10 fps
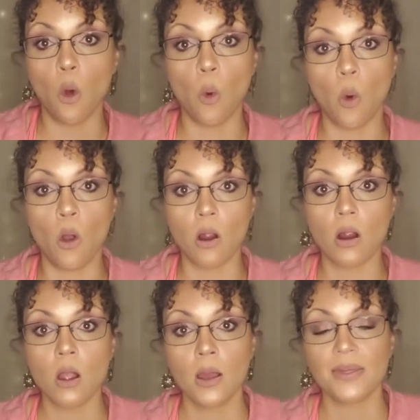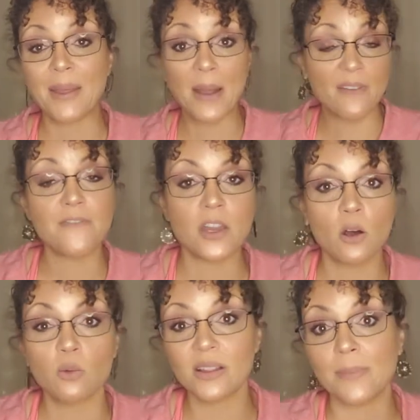Or they might
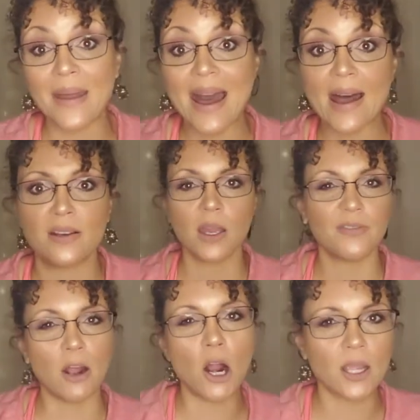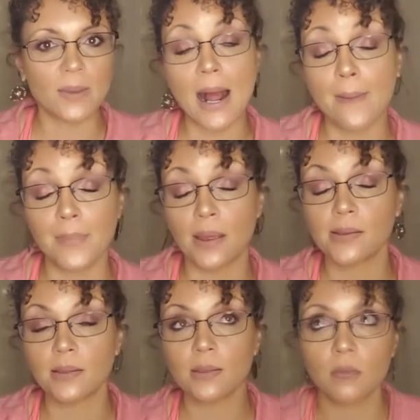feel really bad if an argument
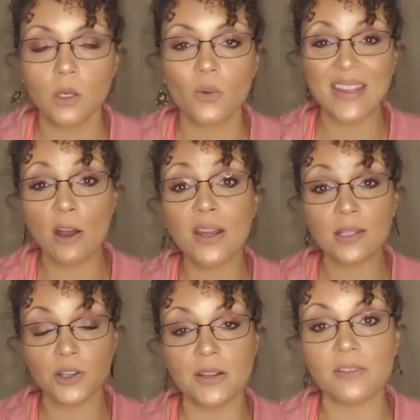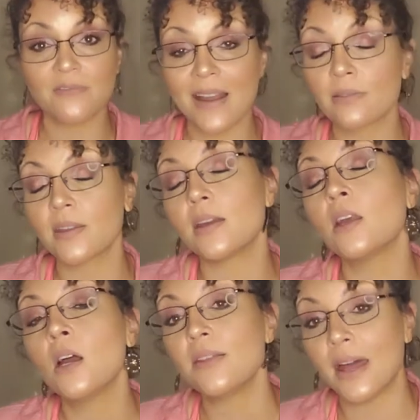happens without considering the fact that
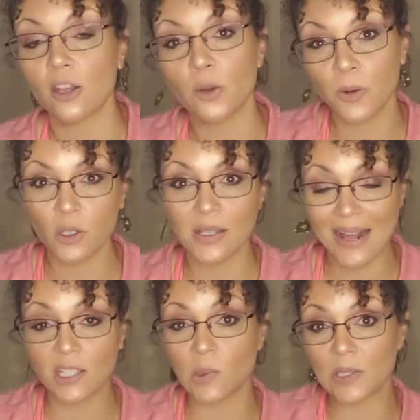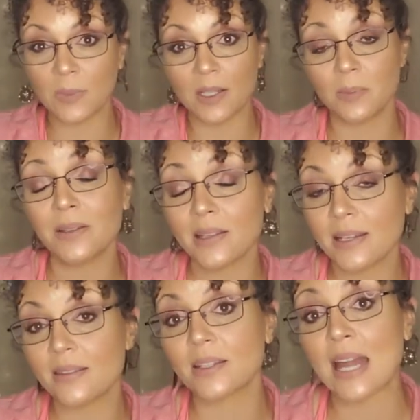that other person has a
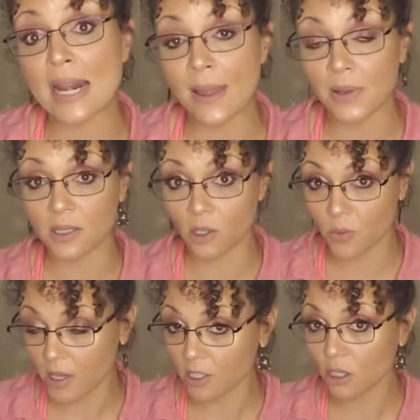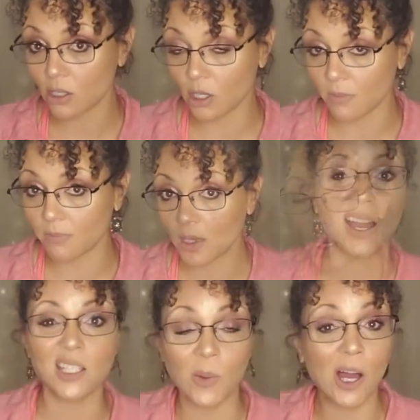responsibility in the dynamics of the relationship.
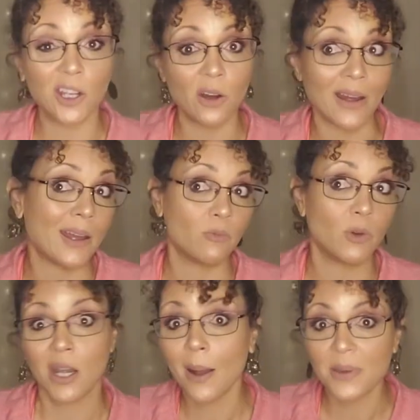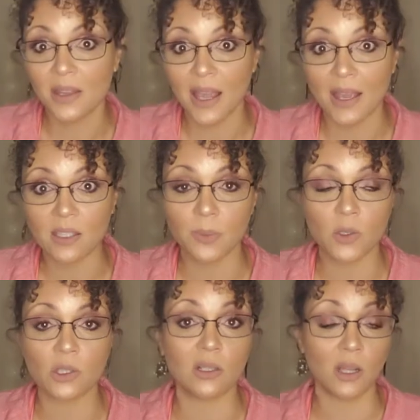As we all know, that would not be the case. A
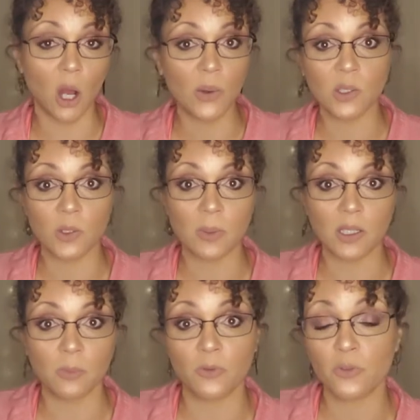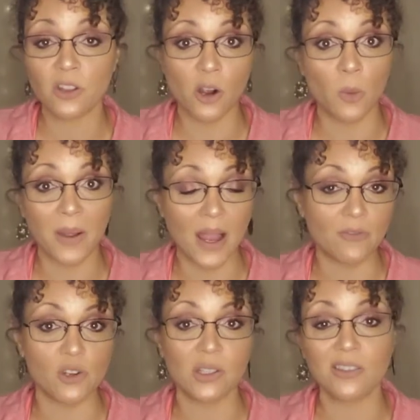person is always responsible for their own
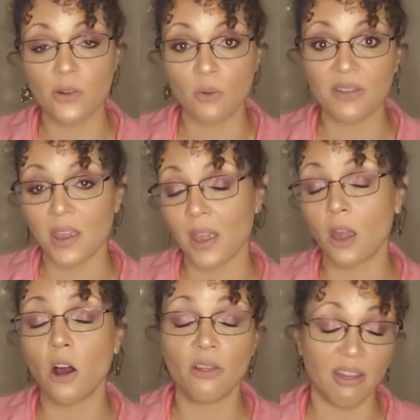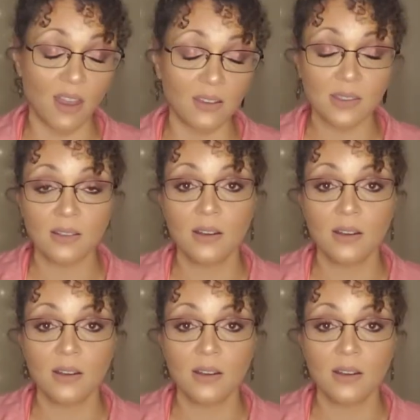behaviors and their own thinking and all the things.